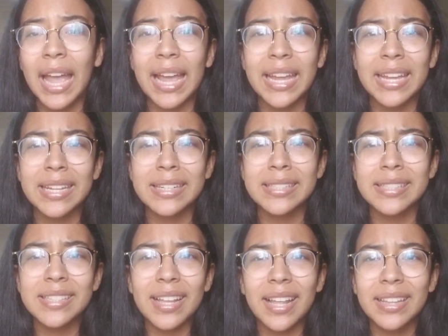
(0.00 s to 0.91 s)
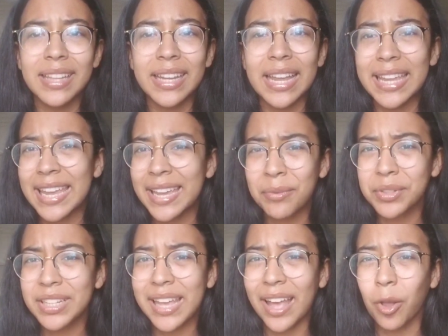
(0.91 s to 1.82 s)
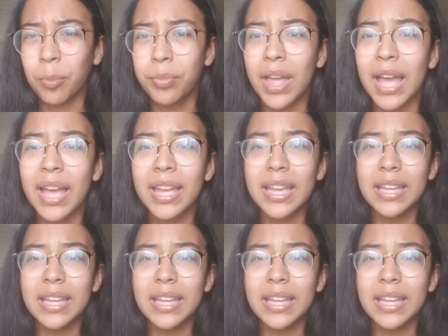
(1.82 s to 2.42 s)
And like, I can't really help that.